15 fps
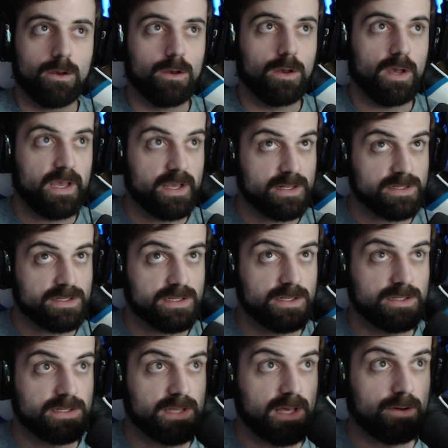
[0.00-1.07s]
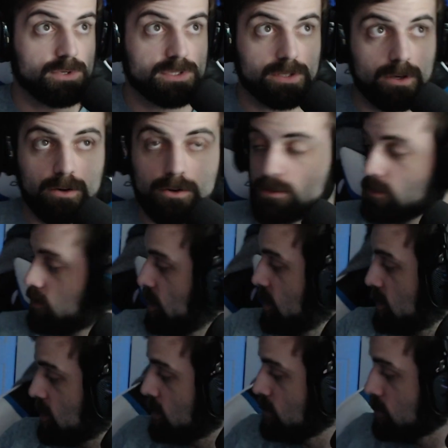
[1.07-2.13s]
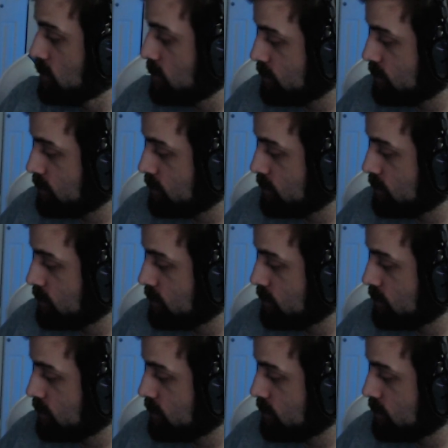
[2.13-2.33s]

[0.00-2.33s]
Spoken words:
And since that was, oh, hello.